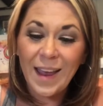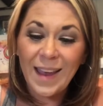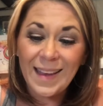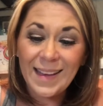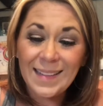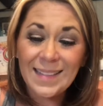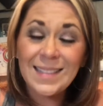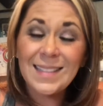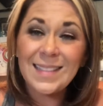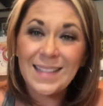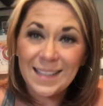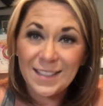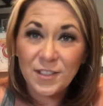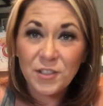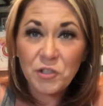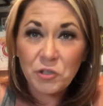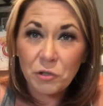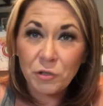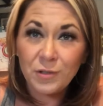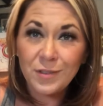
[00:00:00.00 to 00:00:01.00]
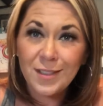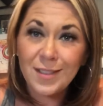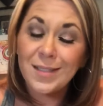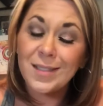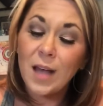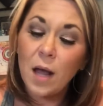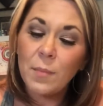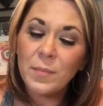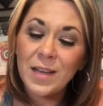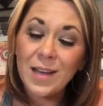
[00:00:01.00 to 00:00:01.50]
ancestors is
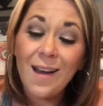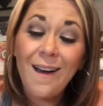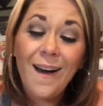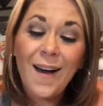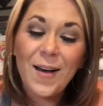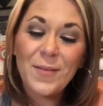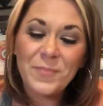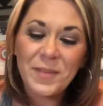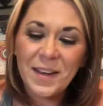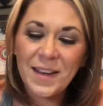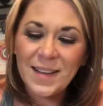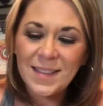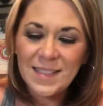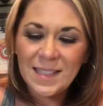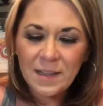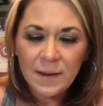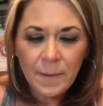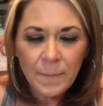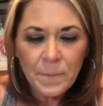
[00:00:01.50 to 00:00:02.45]
coming up, and